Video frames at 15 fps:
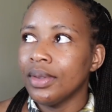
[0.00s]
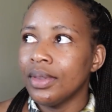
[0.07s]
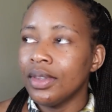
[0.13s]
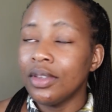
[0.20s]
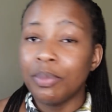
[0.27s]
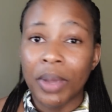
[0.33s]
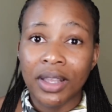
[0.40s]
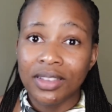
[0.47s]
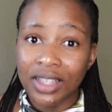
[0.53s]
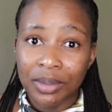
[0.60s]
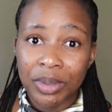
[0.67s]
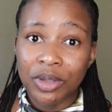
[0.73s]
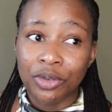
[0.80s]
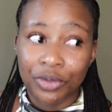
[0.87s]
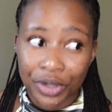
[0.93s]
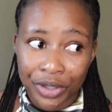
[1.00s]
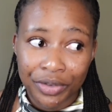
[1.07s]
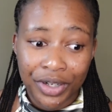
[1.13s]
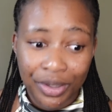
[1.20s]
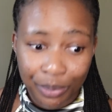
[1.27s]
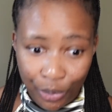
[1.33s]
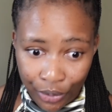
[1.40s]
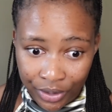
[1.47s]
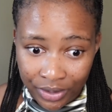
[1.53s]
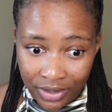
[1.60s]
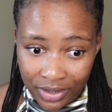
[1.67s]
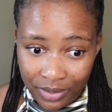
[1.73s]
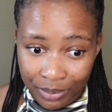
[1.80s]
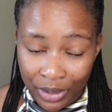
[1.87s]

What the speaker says: This bank statement is very important.